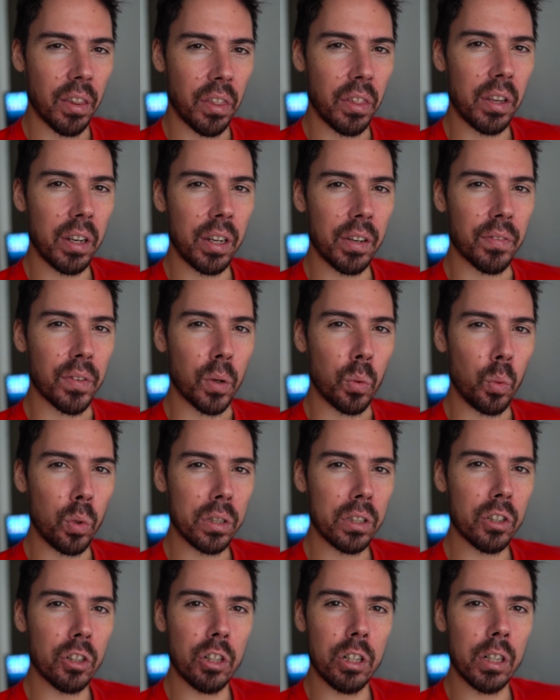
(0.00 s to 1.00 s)
Think of it,
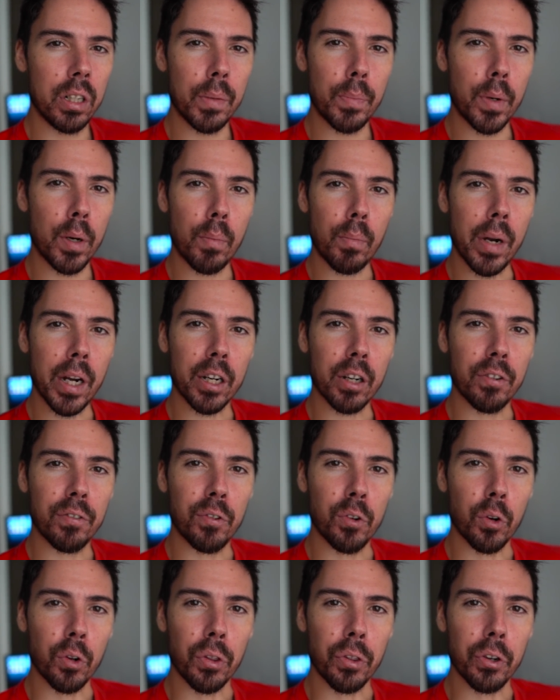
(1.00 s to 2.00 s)
what's good about Micro
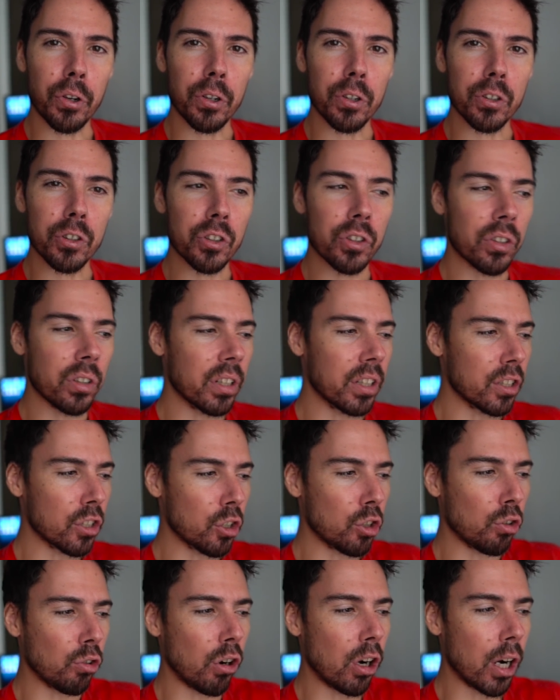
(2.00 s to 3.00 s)
Four Thirds? It's
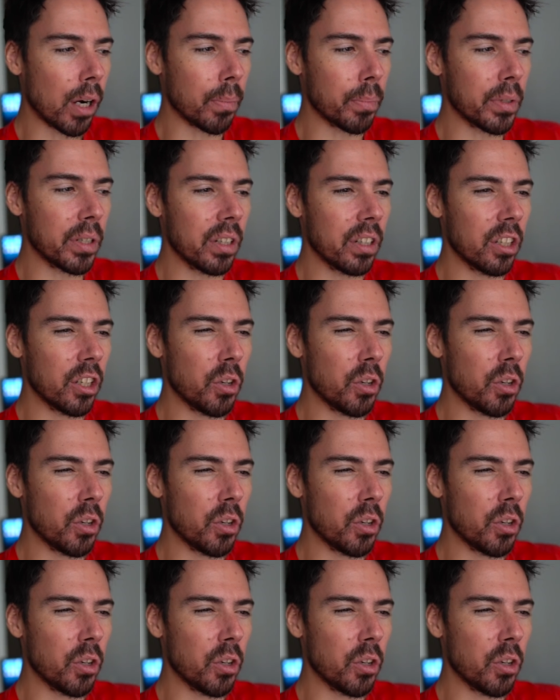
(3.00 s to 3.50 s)
cropped.